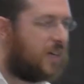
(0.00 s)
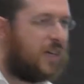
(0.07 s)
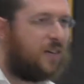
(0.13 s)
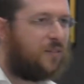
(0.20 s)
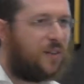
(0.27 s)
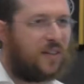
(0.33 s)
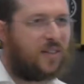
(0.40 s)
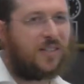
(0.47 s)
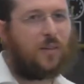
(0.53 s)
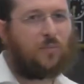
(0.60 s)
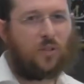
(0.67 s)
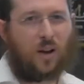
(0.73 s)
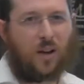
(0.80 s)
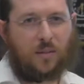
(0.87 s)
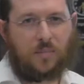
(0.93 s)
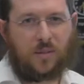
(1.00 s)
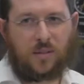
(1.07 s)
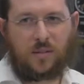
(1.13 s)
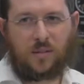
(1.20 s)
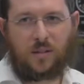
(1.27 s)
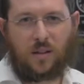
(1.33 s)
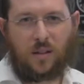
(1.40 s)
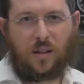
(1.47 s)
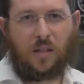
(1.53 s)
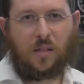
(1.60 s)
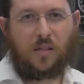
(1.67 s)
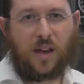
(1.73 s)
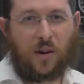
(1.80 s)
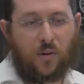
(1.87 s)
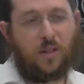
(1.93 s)
In fact, sometimes
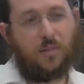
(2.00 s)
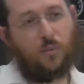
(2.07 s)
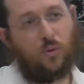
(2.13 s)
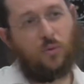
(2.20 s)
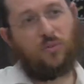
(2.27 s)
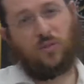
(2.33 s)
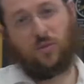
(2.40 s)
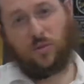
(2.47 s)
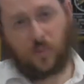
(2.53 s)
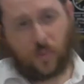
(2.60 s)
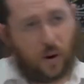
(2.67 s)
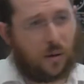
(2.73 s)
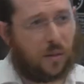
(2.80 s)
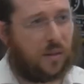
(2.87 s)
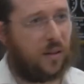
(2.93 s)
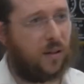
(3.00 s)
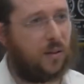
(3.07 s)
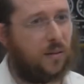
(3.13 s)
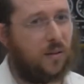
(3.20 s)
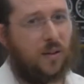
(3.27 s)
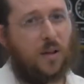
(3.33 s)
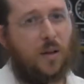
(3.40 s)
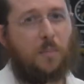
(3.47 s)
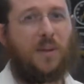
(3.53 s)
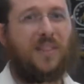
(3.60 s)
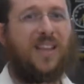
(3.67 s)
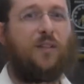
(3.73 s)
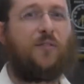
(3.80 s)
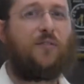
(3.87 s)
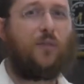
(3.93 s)
they're in the mood to do the wrong thing,
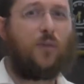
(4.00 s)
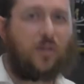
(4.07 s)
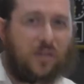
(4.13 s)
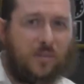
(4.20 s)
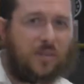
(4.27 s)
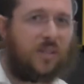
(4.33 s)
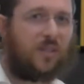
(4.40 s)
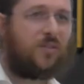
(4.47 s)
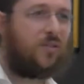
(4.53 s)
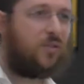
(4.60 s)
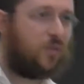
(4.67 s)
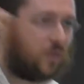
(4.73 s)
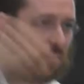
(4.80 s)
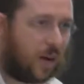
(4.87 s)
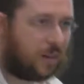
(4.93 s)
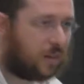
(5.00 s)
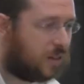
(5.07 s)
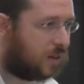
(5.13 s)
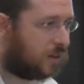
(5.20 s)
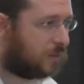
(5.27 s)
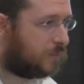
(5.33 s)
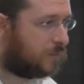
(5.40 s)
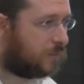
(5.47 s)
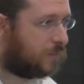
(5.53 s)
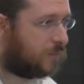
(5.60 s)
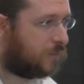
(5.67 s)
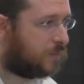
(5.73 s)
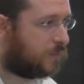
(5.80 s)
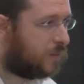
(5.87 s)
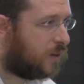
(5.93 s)
but they'll force themselves to do the right thing.
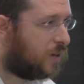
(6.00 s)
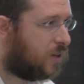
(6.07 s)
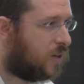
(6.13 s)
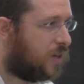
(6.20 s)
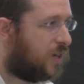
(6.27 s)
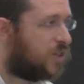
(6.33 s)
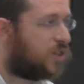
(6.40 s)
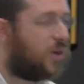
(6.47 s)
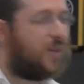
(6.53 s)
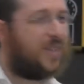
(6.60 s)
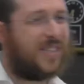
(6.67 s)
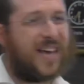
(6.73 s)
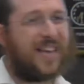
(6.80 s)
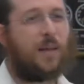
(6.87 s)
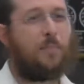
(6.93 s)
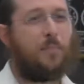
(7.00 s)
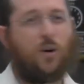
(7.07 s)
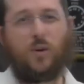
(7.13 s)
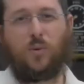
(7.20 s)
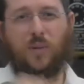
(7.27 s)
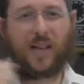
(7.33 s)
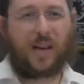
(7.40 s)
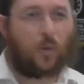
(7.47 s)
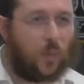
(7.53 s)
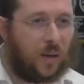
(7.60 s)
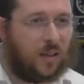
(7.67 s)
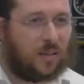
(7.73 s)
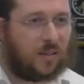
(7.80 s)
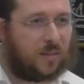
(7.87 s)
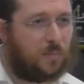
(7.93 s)
So, is that a bird without
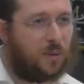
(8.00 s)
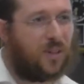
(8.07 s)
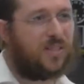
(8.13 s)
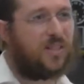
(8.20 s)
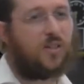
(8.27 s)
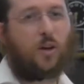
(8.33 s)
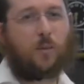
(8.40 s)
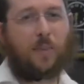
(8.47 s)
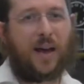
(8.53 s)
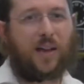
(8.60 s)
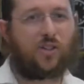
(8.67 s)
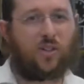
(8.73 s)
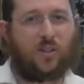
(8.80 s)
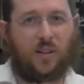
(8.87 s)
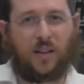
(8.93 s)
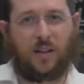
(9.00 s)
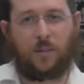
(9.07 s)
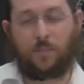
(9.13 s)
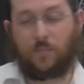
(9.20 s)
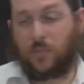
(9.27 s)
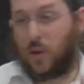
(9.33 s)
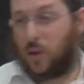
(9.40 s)
wings because there's no passion there?